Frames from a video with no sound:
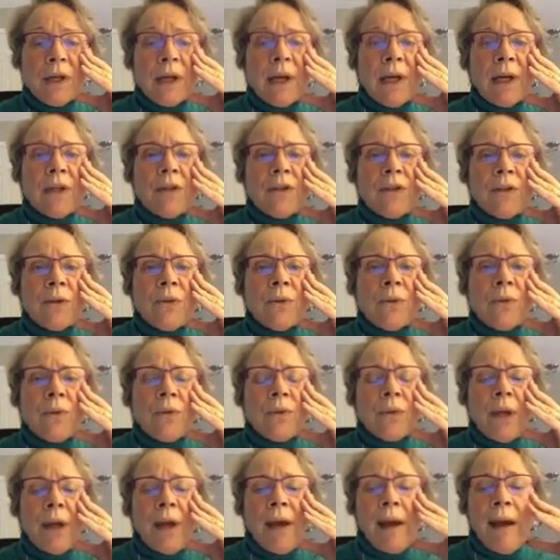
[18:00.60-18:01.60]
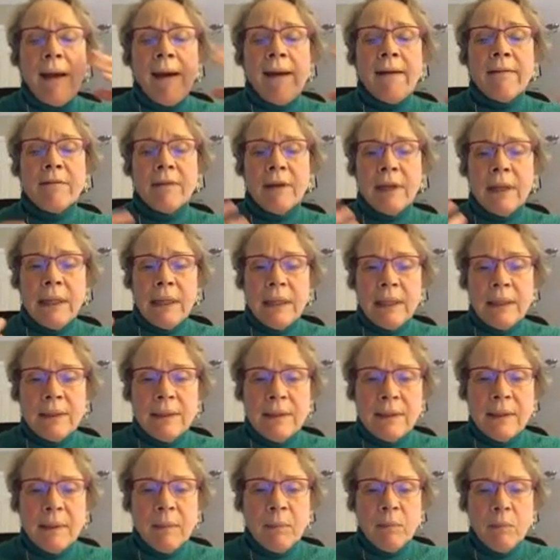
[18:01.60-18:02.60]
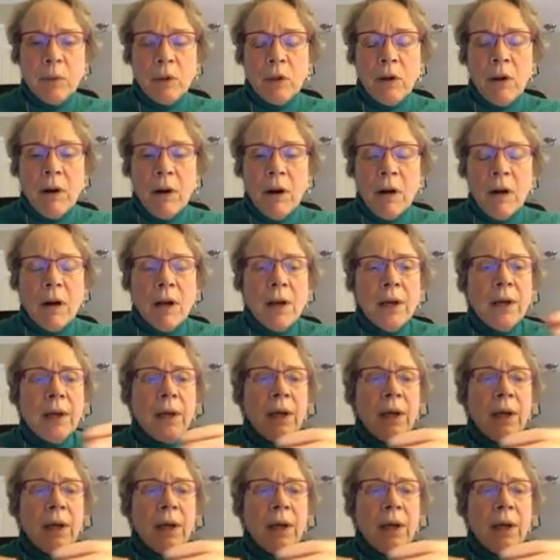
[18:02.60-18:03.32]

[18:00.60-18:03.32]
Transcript: I do have an exemplar.